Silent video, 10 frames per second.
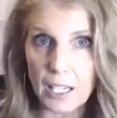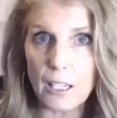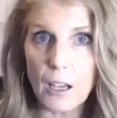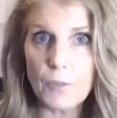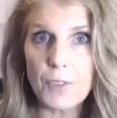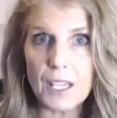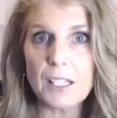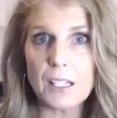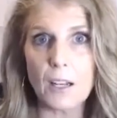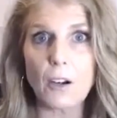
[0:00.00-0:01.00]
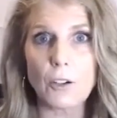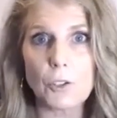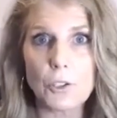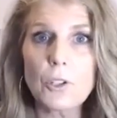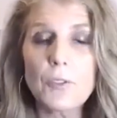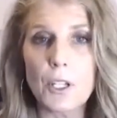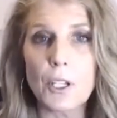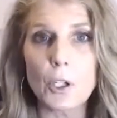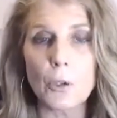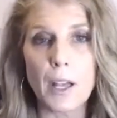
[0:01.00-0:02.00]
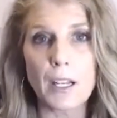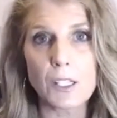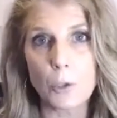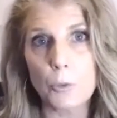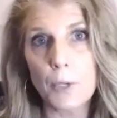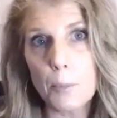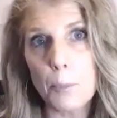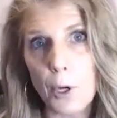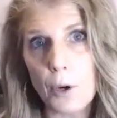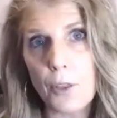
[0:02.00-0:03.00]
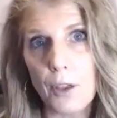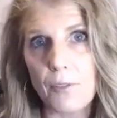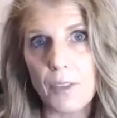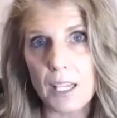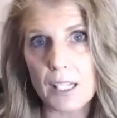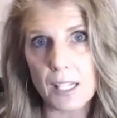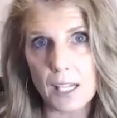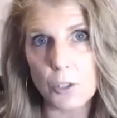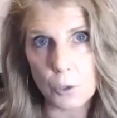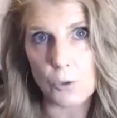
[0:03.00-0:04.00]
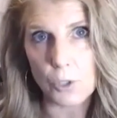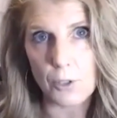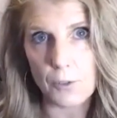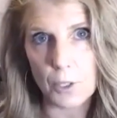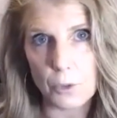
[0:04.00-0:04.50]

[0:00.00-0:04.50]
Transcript: of things that aren't serving you, and it's a rebirth of things that do serve you.